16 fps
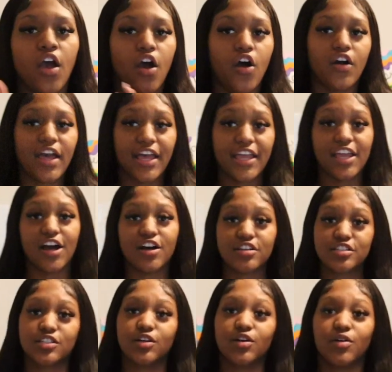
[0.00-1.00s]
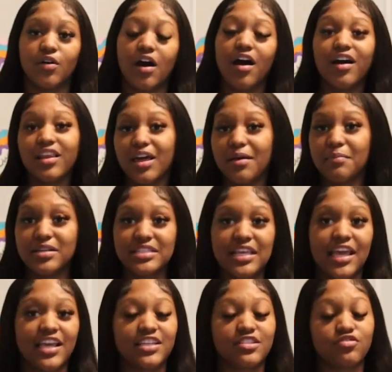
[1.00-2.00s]
Okay, y'all, so all I'm gonna
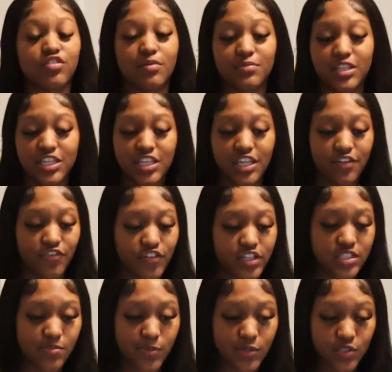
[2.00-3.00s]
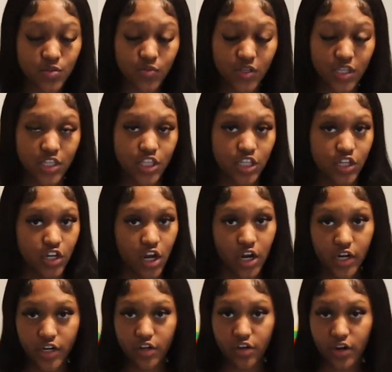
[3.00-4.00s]
say is from the difference between the
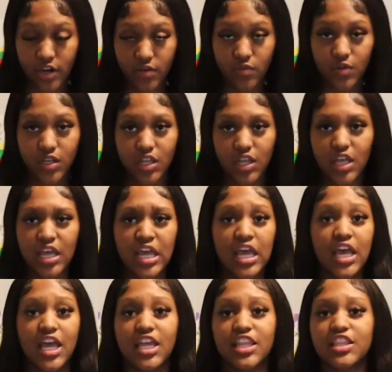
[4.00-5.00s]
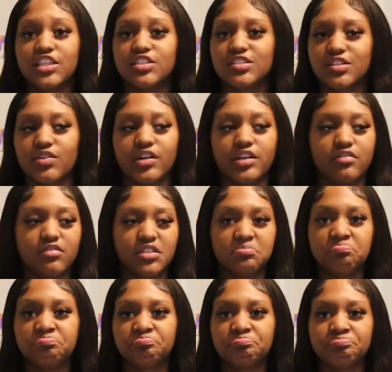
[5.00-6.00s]
dark gray one and this green one,
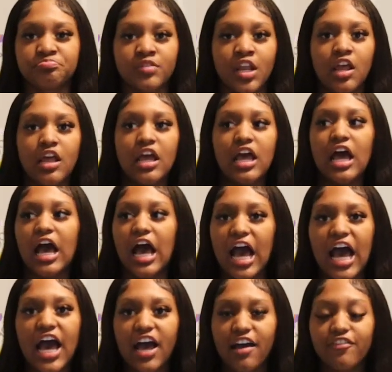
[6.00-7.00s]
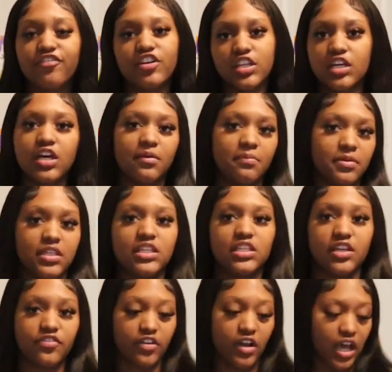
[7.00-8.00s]
I feel a complete
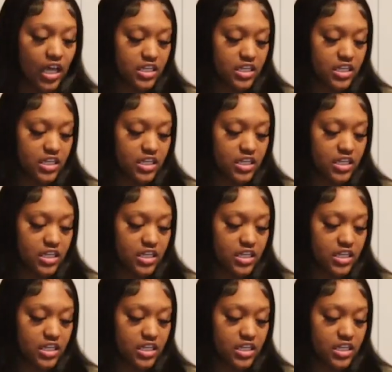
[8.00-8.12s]
different,